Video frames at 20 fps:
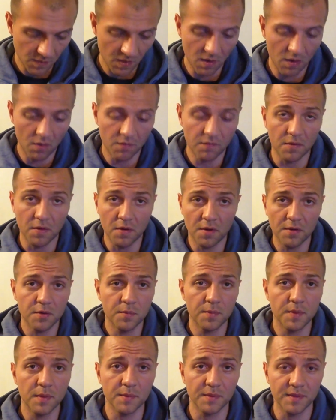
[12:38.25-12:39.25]
you know, for all
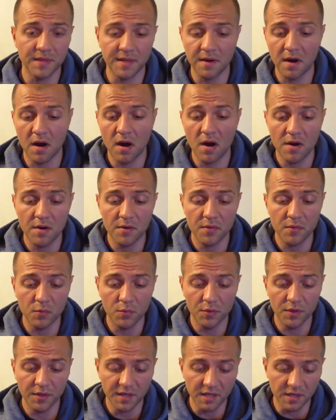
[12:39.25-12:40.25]
you people that aren't
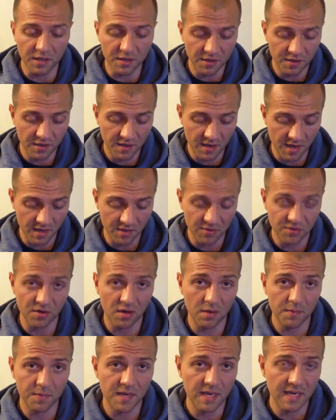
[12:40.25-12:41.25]
really good at
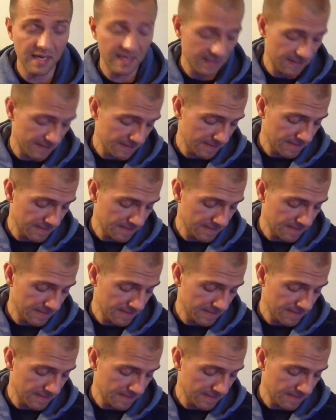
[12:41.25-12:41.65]
sharpening,